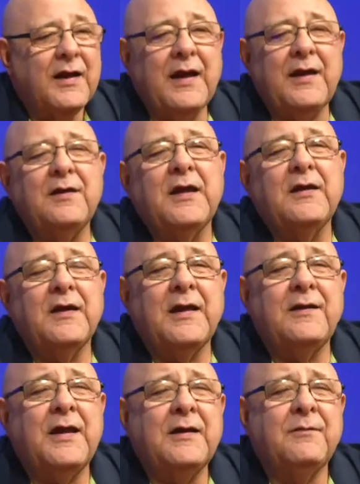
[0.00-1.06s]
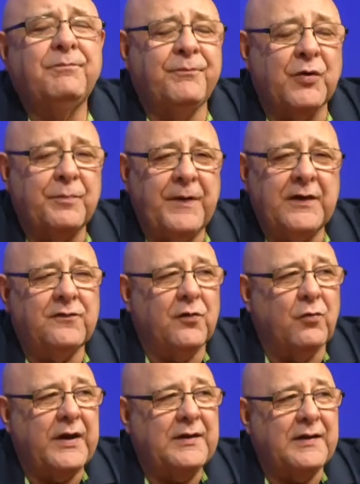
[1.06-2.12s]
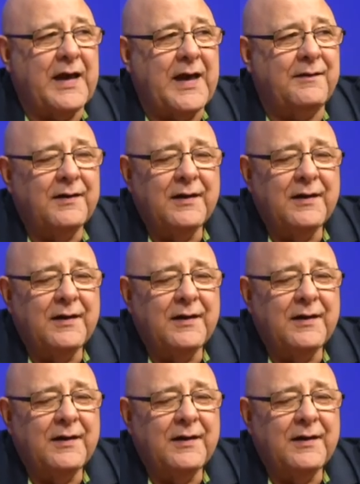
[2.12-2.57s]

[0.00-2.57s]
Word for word: And they, and they perpetuate that